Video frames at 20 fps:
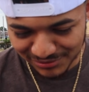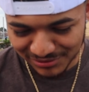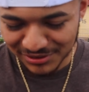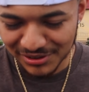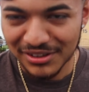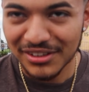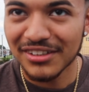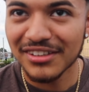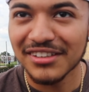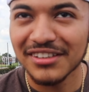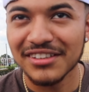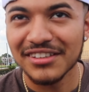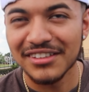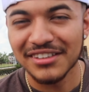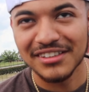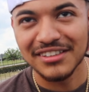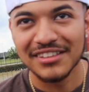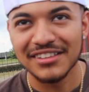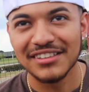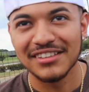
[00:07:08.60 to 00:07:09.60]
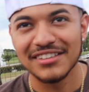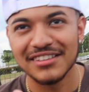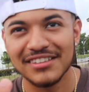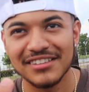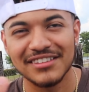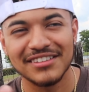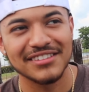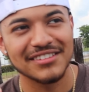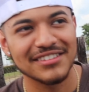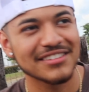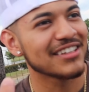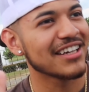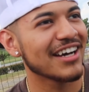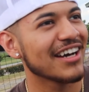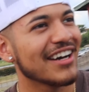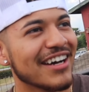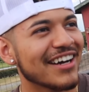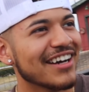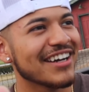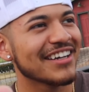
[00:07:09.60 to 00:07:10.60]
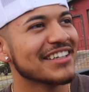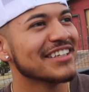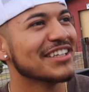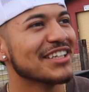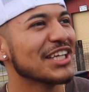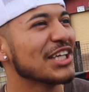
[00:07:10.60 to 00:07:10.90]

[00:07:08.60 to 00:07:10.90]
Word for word: For real? Don't worry. I got somebody.